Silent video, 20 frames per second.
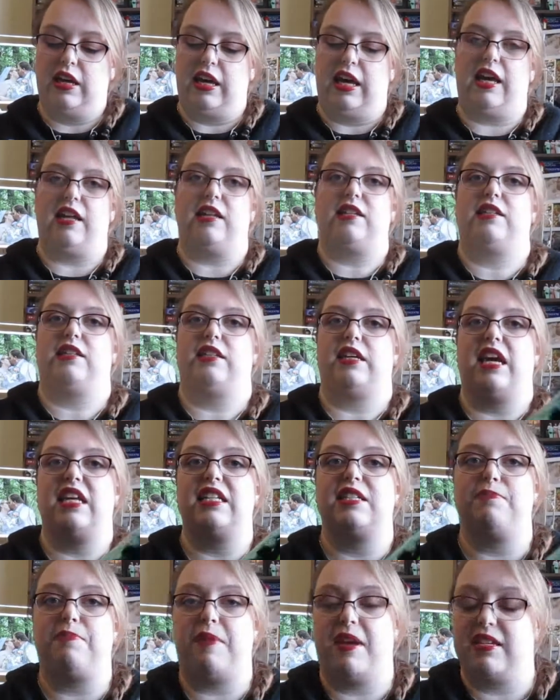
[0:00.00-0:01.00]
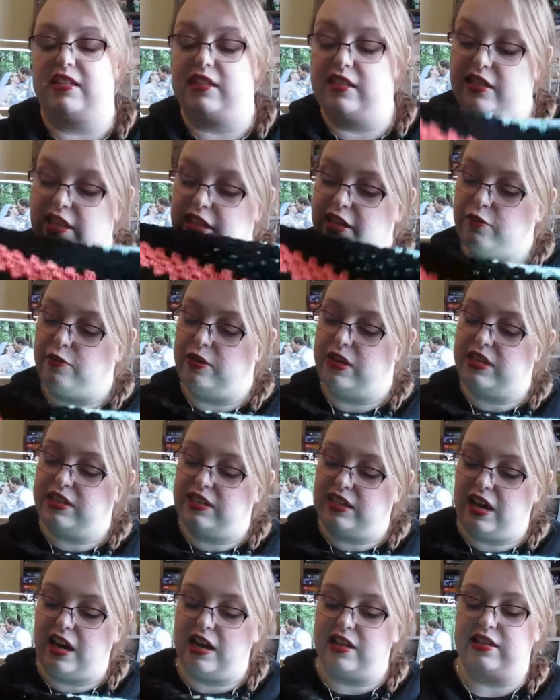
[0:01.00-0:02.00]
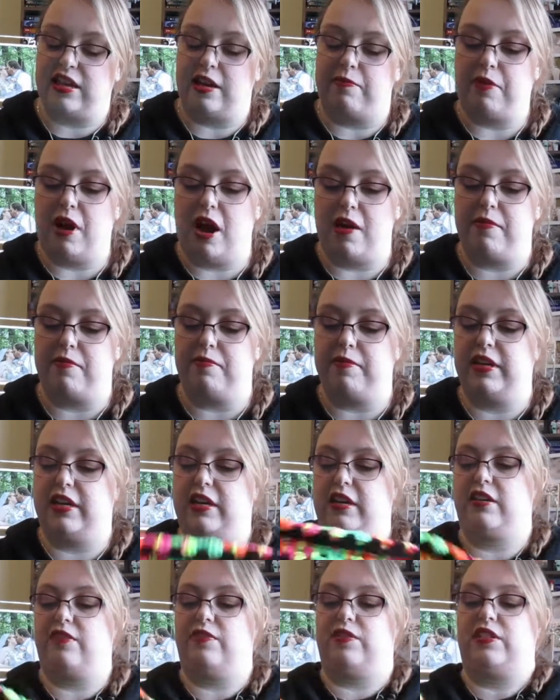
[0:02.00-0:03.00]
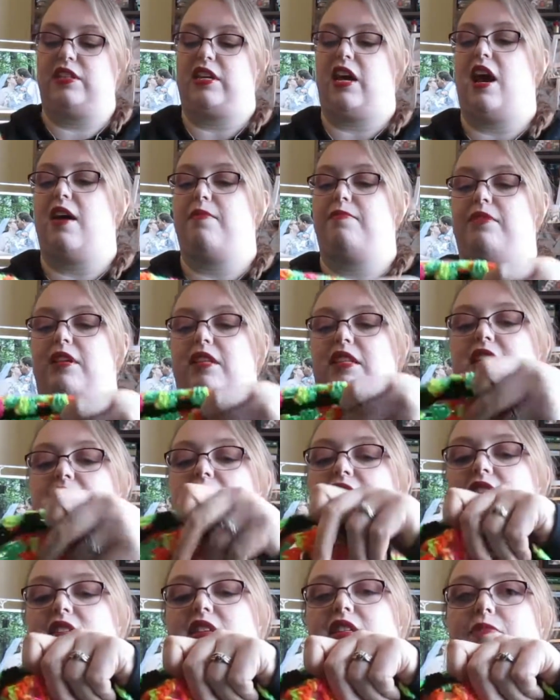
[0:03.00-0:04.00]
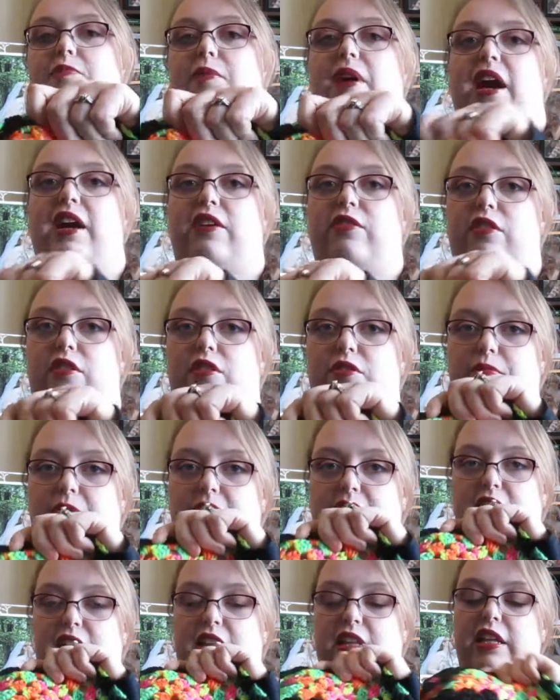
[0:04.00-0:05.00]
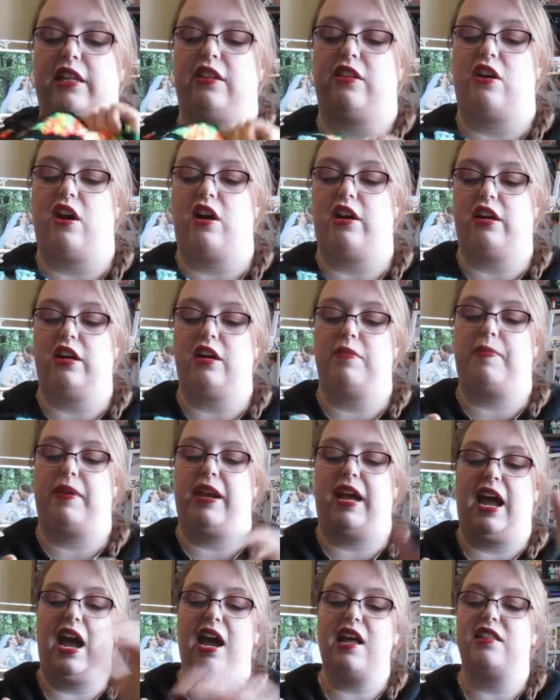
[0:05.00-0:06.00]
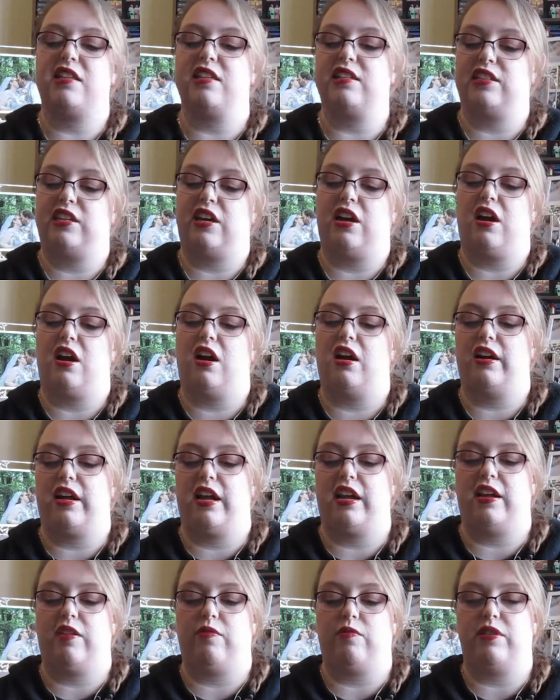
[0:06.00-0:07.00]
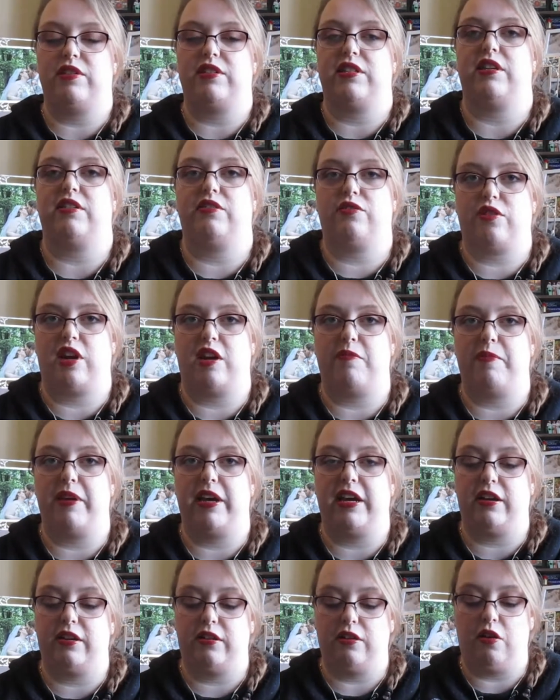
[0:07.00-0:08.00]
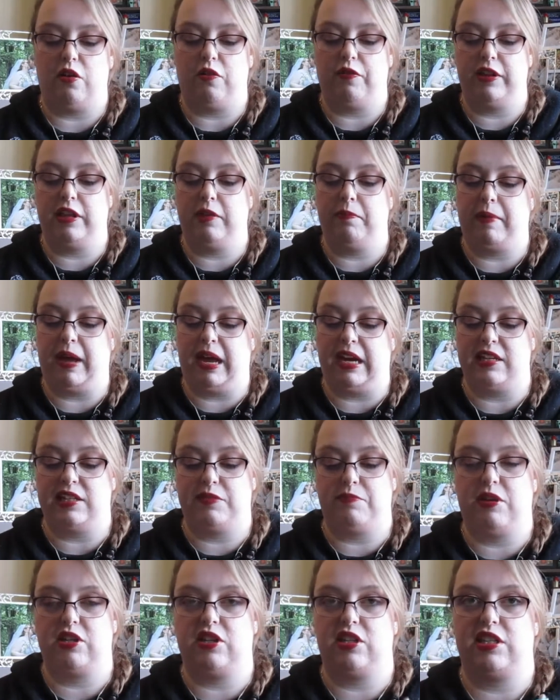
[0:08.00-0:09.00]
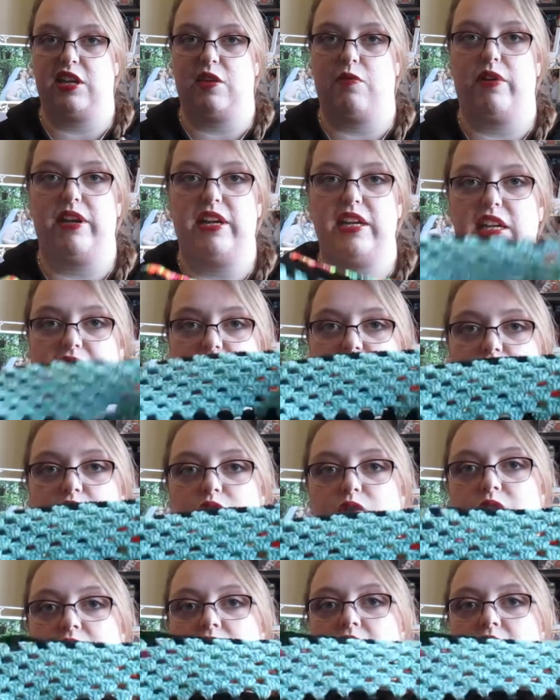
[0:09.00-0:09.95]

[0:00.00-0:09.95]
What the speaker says: it's basically queen size. I probably could have stopped at the end of this black row and made it a little longer, but I had this yarn and it wasn't draping over the bed as much as I wanted it to,